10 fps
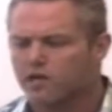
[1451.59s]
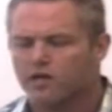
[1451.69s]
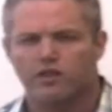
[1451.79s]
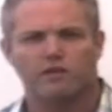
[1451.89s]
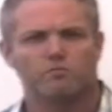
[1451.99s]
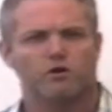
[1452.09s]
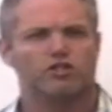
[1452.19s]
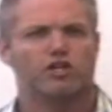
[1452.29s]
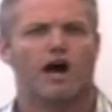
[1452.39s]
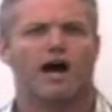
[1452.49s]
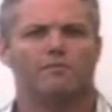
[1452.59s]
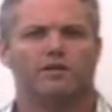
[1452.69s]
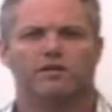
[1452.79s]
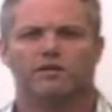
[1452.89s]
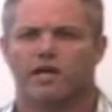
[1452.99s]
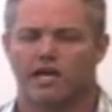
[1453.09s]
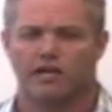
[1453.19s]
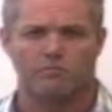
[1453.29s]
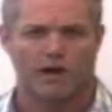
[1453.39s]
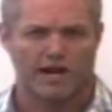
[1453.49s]
The most common, and
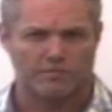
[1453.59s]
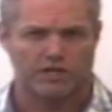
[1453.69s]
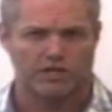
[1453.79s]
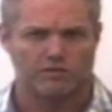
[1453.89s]
in my opinion